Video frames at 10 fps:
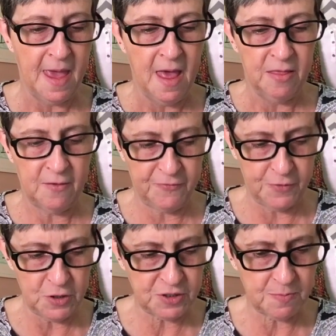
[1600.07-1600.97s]
The
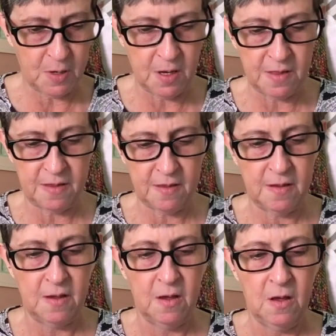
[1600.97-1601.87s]
first month
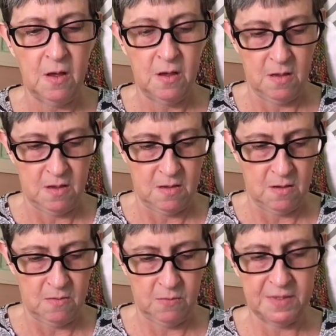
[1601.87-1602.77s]

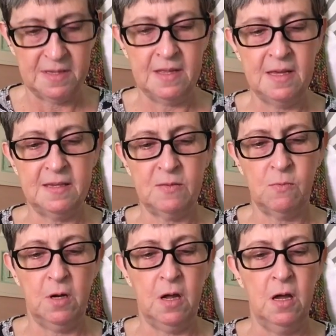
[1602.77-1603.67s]
was this
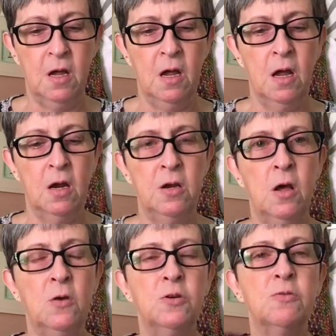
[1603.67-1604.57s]
one,
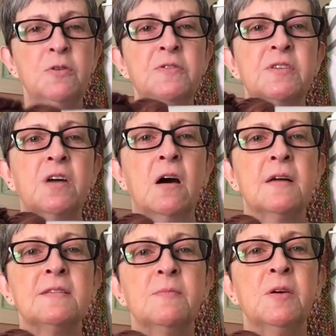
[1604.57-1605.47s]
No True
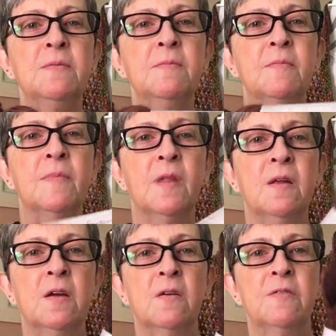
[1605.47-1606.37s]
Scotsman.
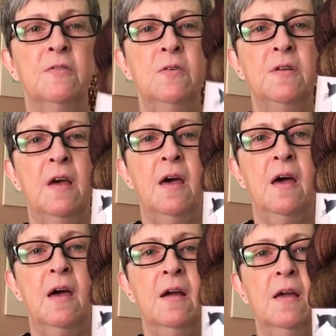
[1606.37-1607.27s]
And here's her
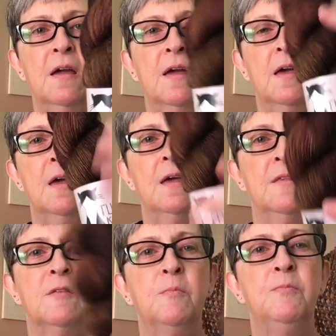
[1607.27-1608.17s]
tag.
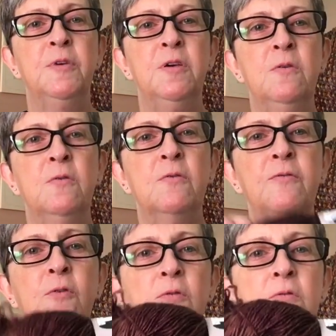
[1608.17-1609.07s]
It's a
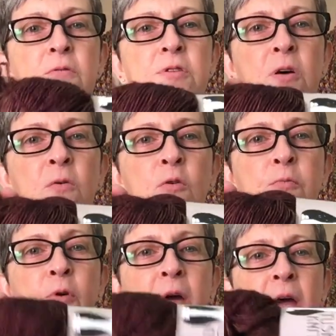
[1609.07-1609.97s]
beautiful tonal
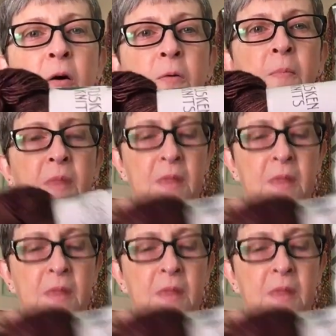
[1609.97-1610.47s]
brown.